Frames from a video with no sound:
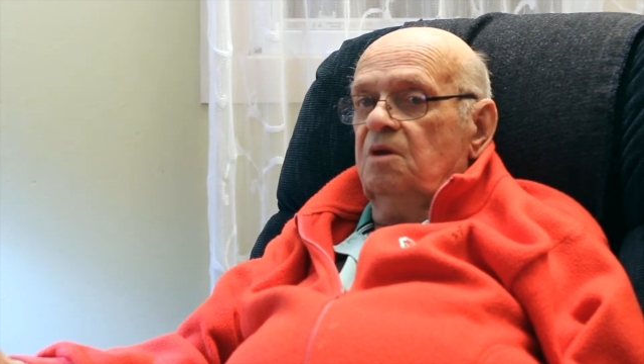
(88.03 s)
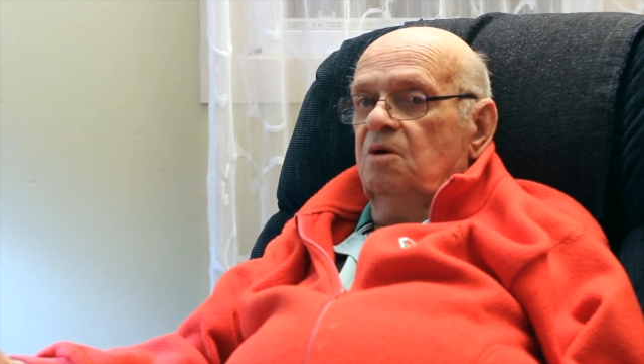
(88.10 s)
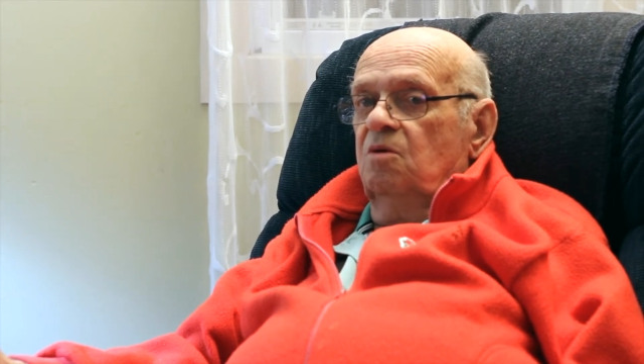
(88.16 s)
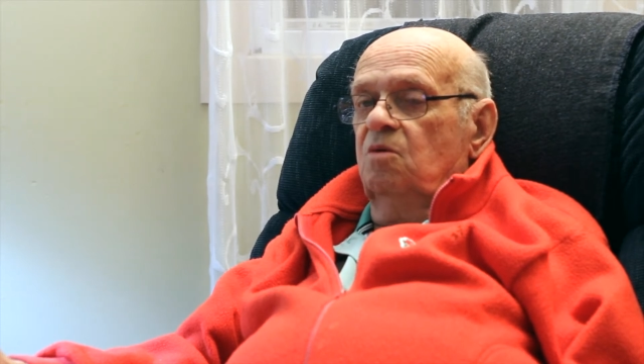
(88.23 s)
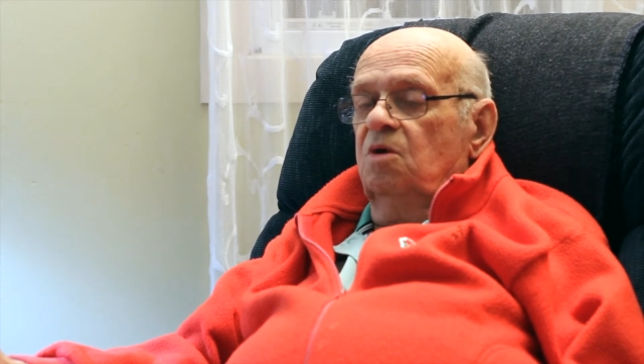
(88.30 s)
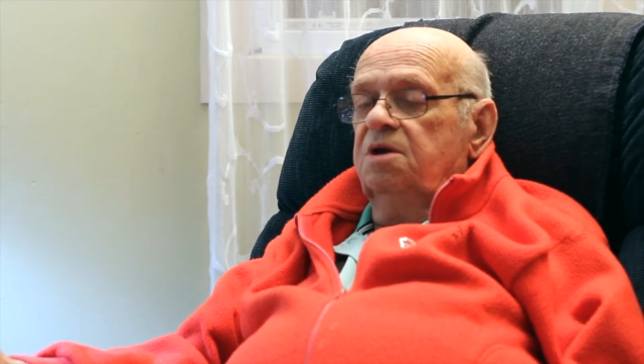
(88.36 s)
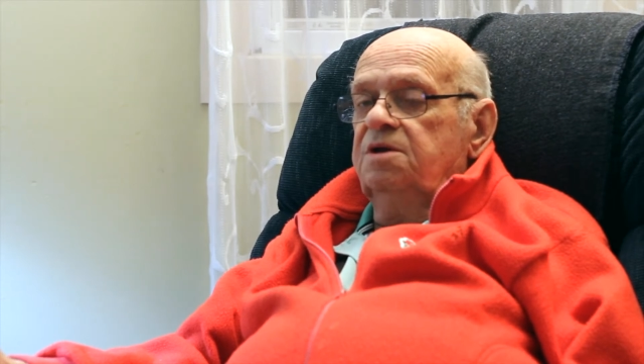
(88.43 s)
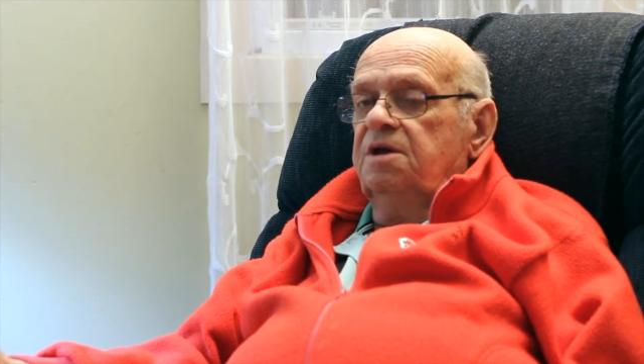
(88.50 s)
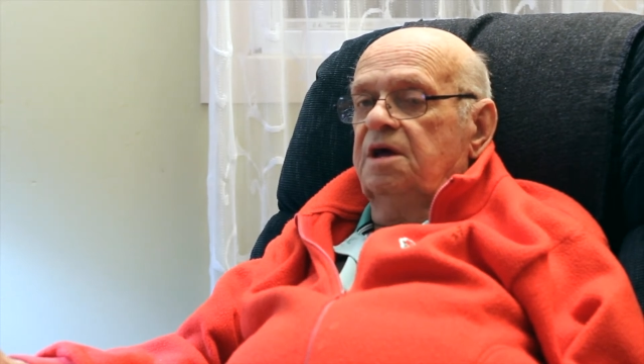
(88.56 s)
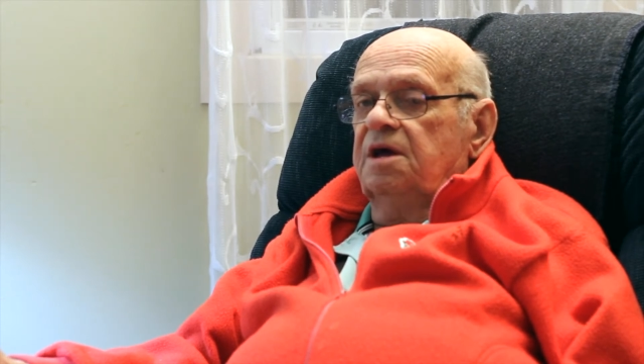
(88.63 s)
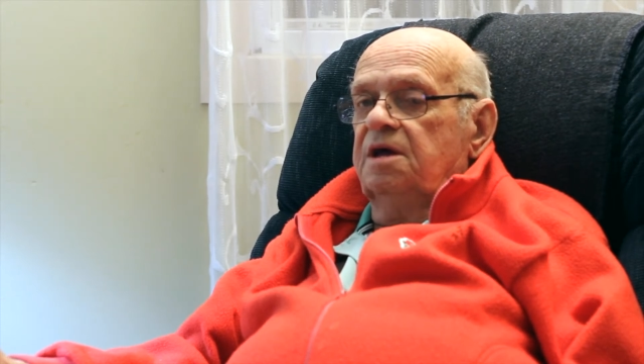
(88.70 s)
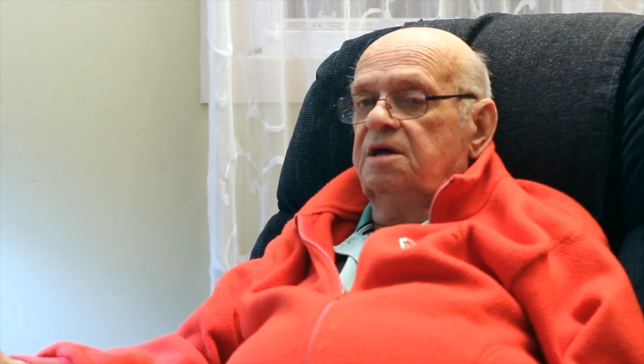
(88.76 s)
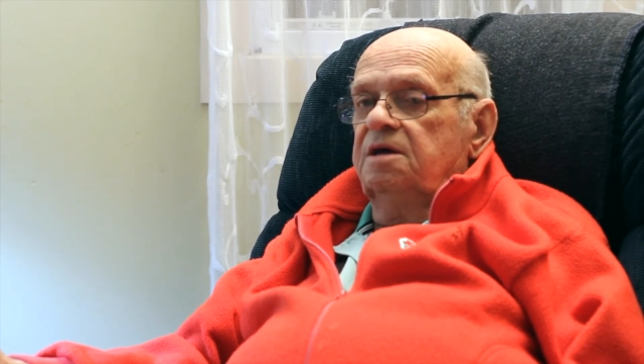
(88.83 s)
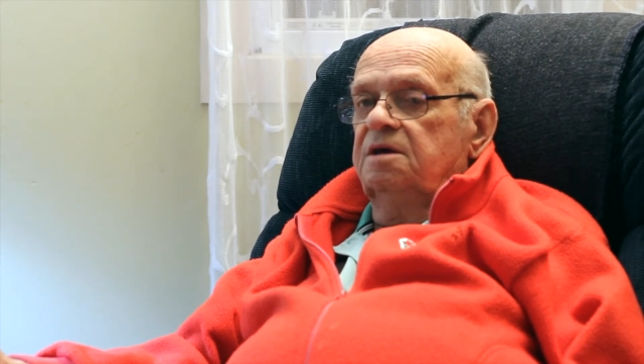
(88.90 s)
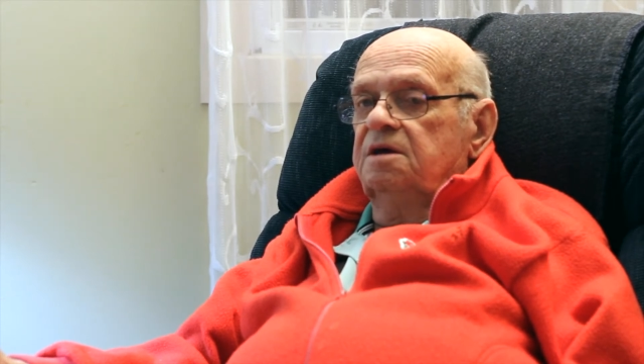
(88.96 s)
one
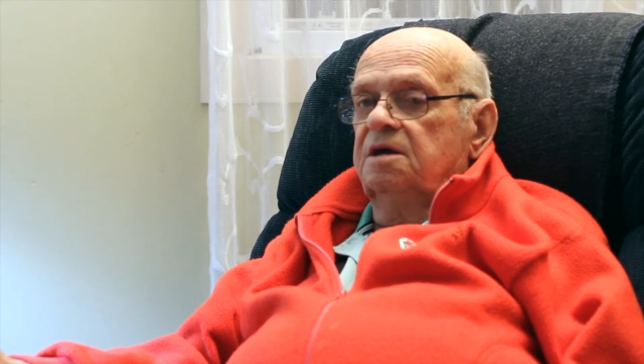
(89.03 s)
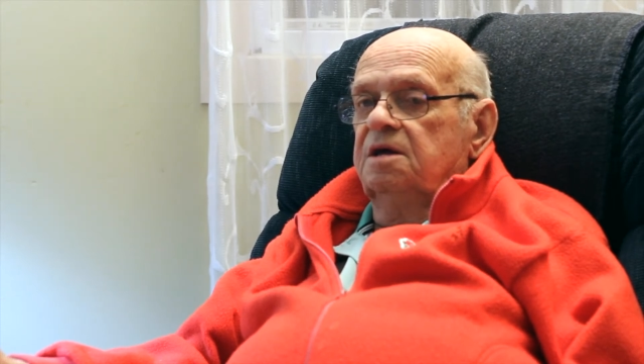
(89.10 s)
day